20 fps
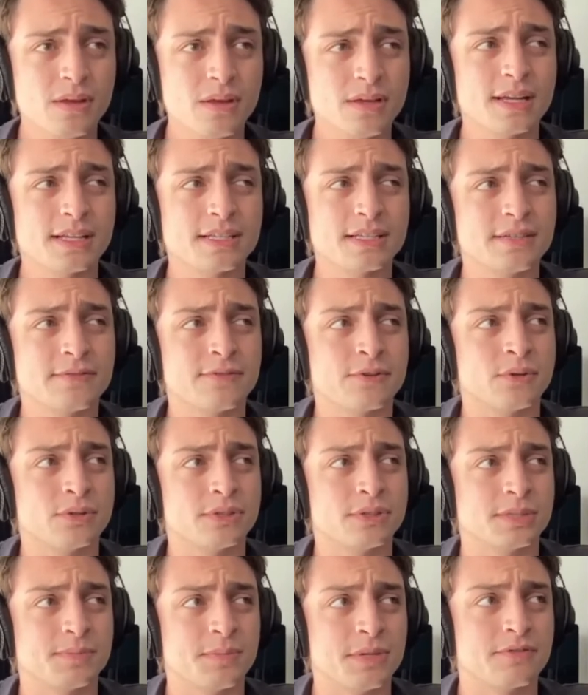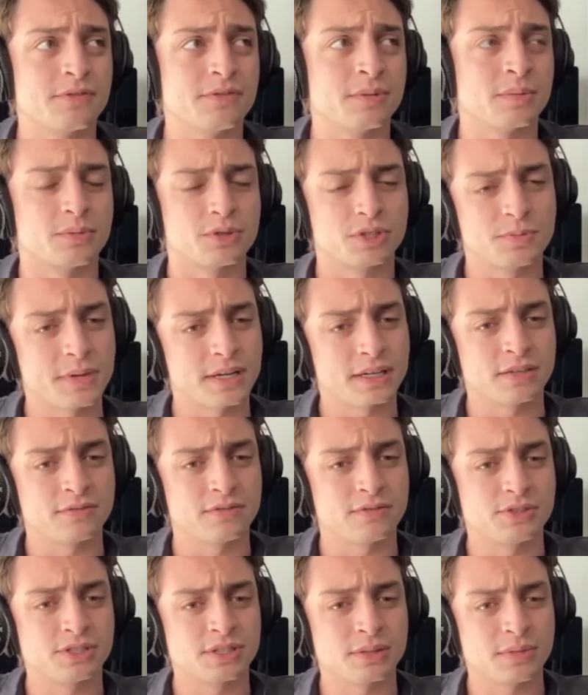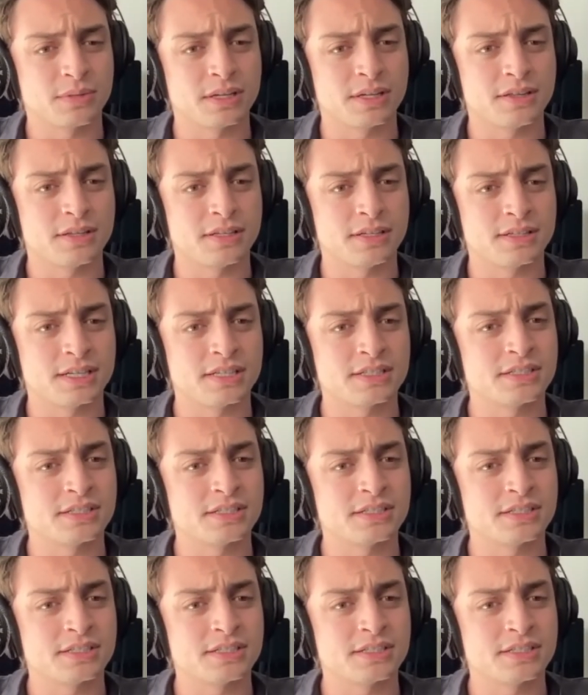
it's difficult to speak from the perspective of somebody that. Well, I